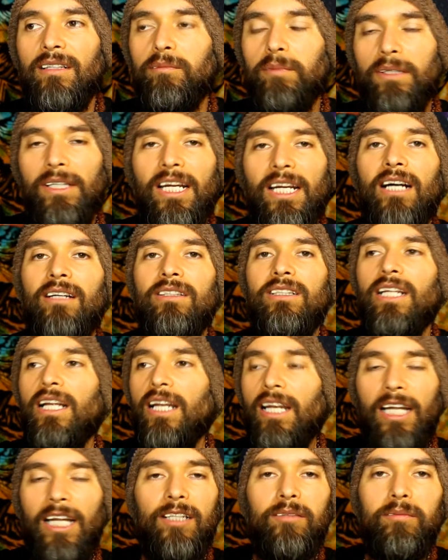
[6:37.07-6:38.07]
But now it's
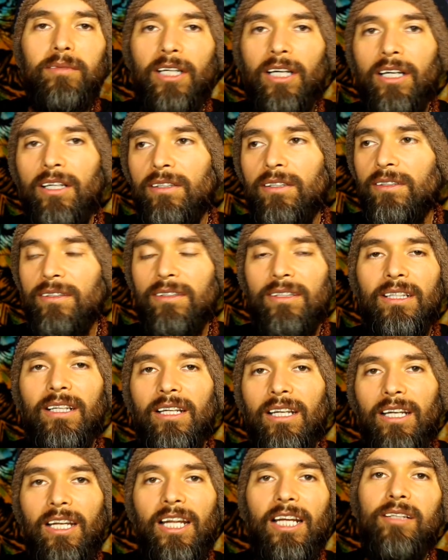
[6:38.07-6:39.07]
let them go.
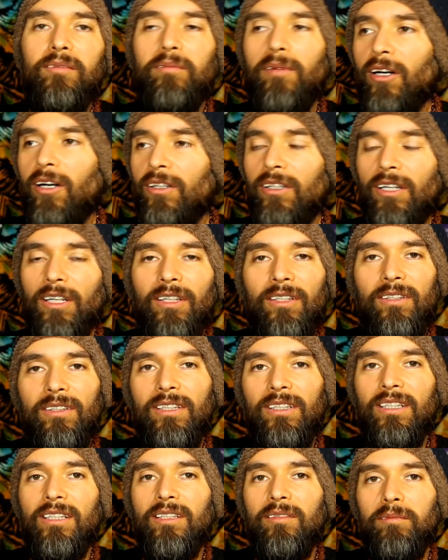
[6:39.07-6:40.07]
Let them all go.
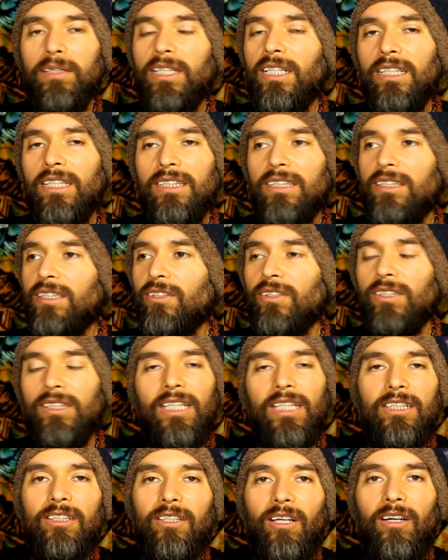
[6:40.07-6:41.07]
Because
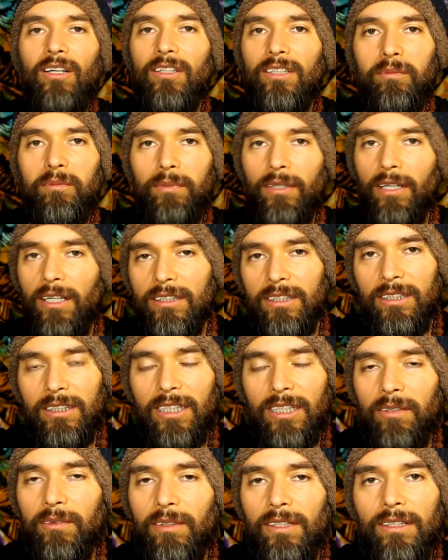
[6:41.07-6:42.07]
that's all the
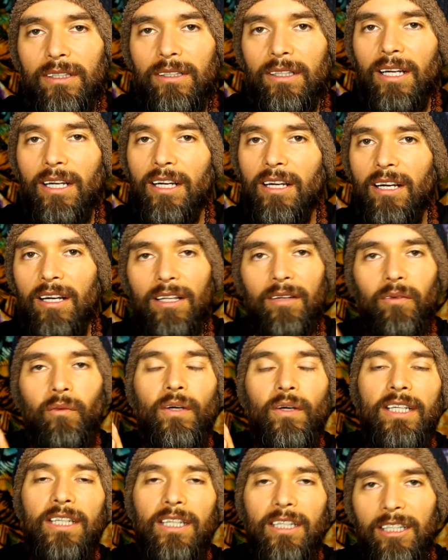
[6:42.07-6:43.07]
process that we're
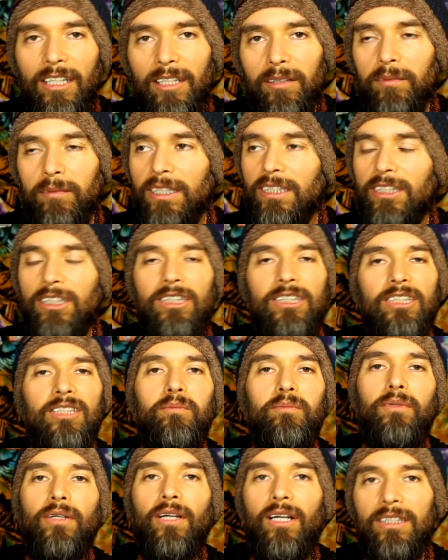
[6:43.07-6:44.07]
waking up is just
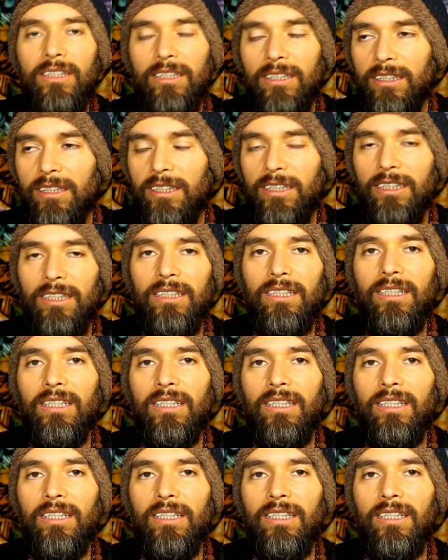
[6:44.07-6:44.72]
the process